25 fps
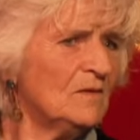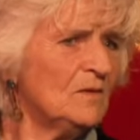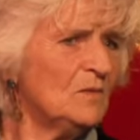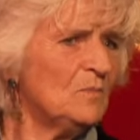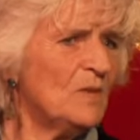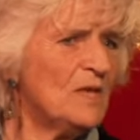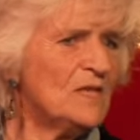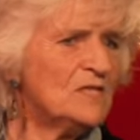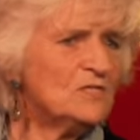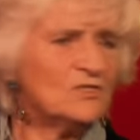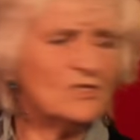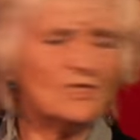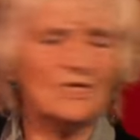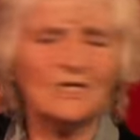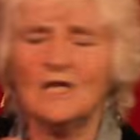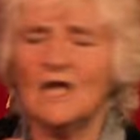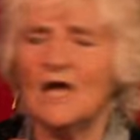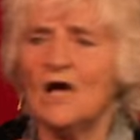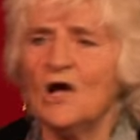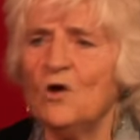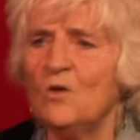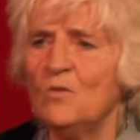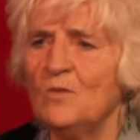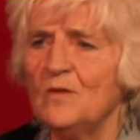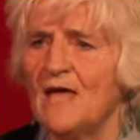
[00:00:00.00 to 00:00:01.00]
Been to the
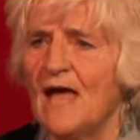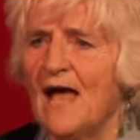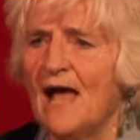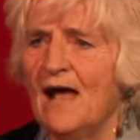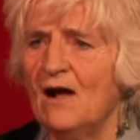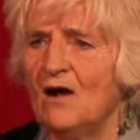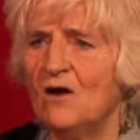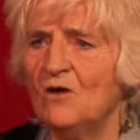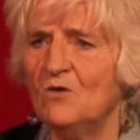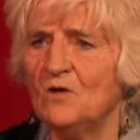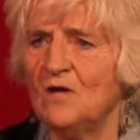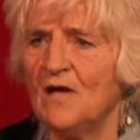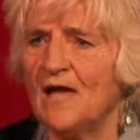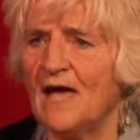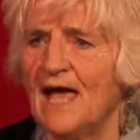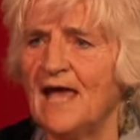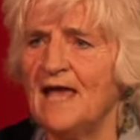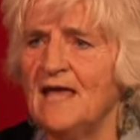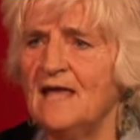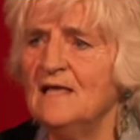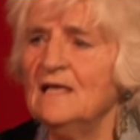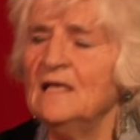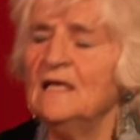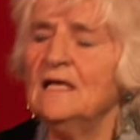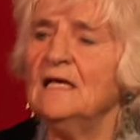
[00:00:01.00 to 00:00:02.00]
Globe, yeah,
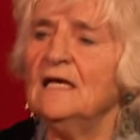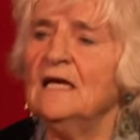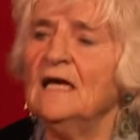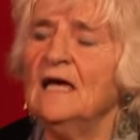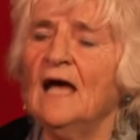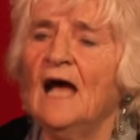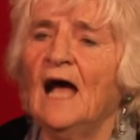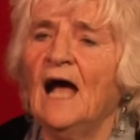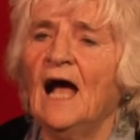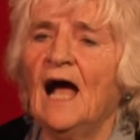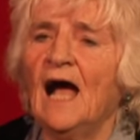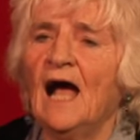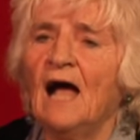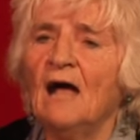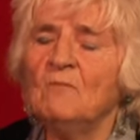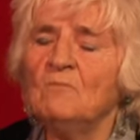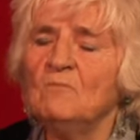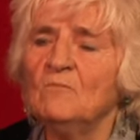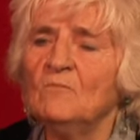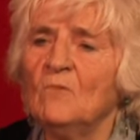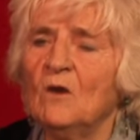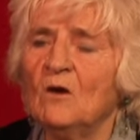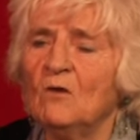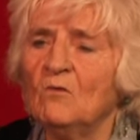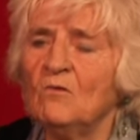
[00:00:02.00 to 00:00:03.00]
okay.
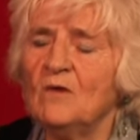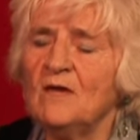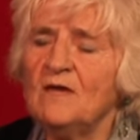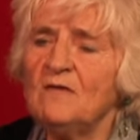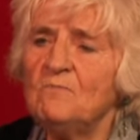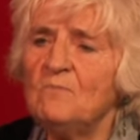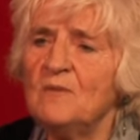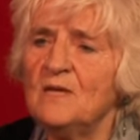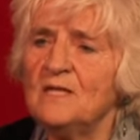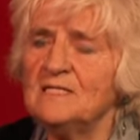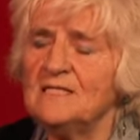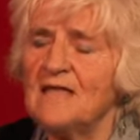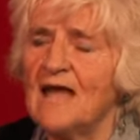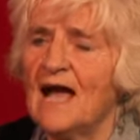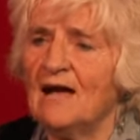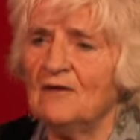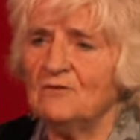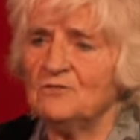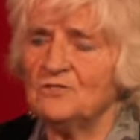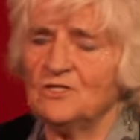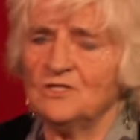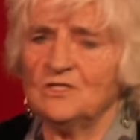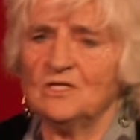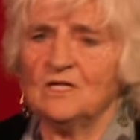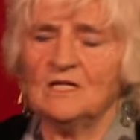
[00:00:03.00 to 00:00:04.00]
Um, well, we've been down
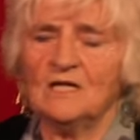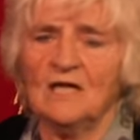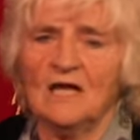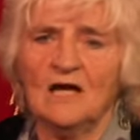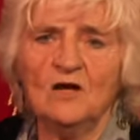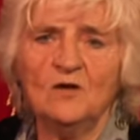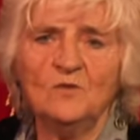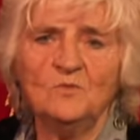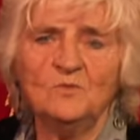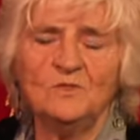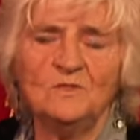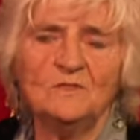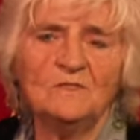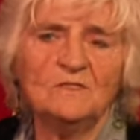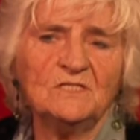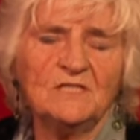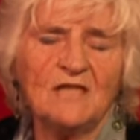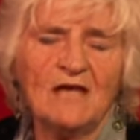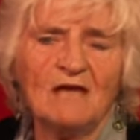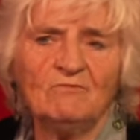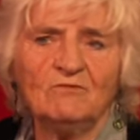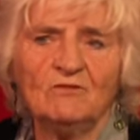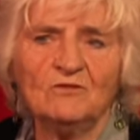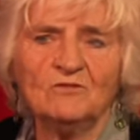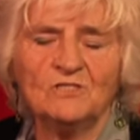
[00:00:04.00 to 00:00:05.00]
to the Globe
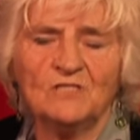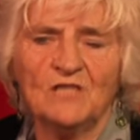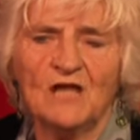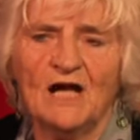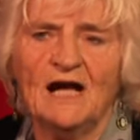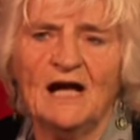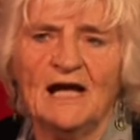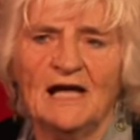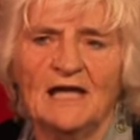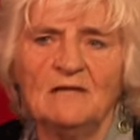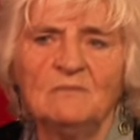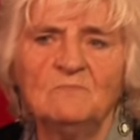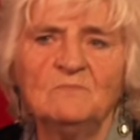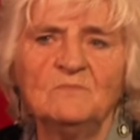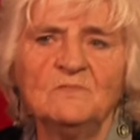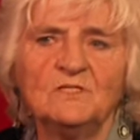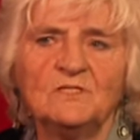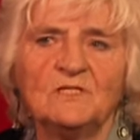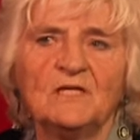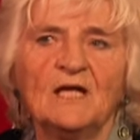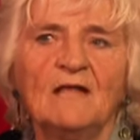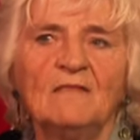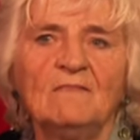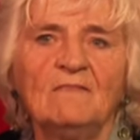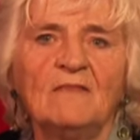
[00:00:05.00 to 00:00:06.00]
several times,
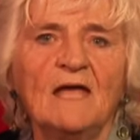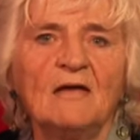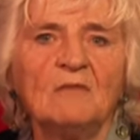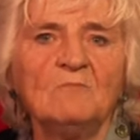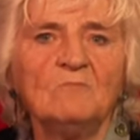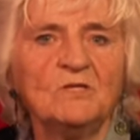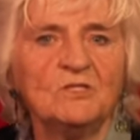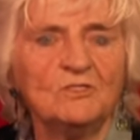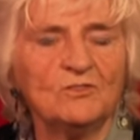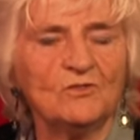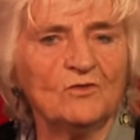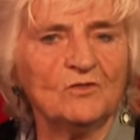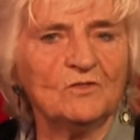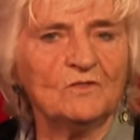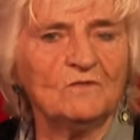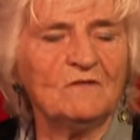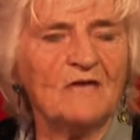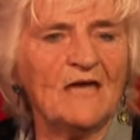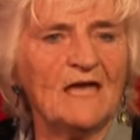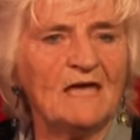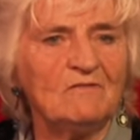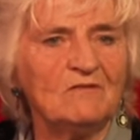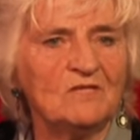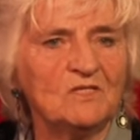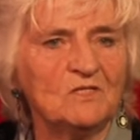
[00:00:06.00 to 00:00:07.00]
and then we sort of
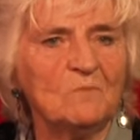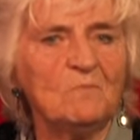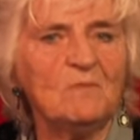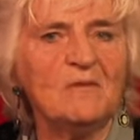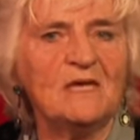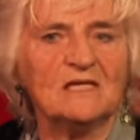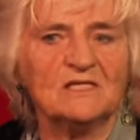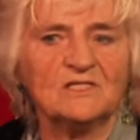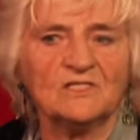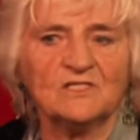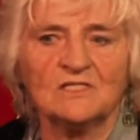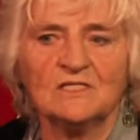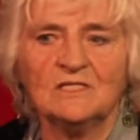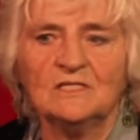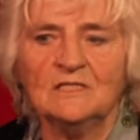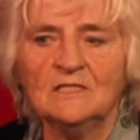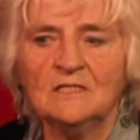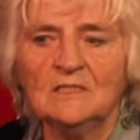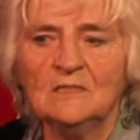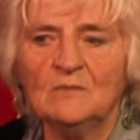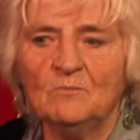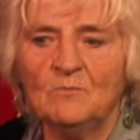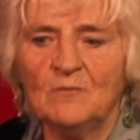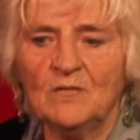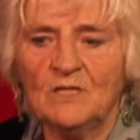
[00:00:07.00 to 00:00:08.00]
gave it a miss,
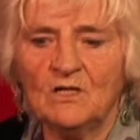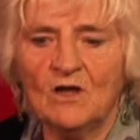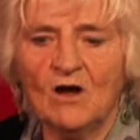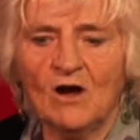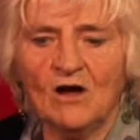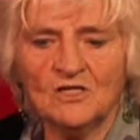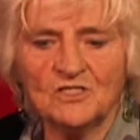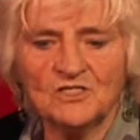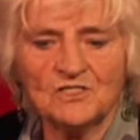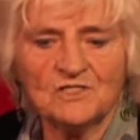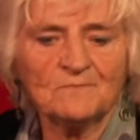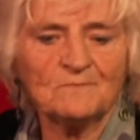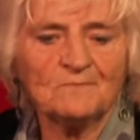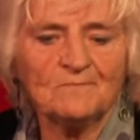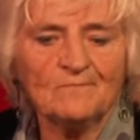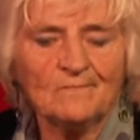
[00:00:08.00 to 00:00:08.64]
because